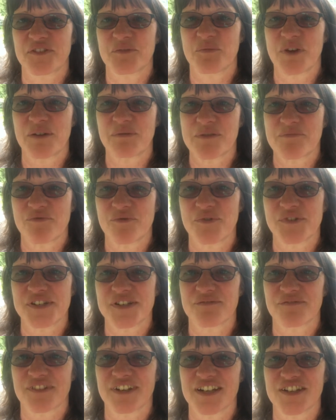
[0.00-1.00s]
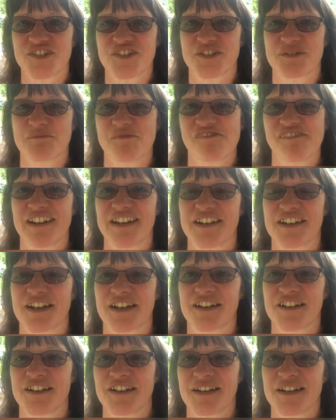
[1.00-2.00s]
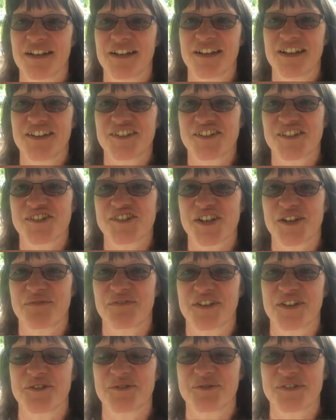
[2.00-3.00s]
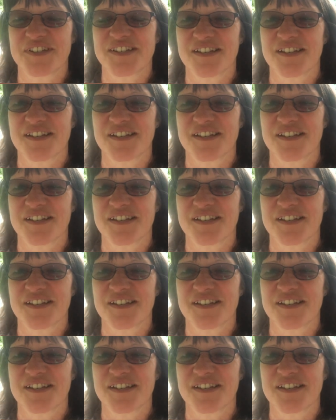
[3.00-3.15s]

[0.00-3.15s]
where we bought it in Venetian Marina to Sheffield.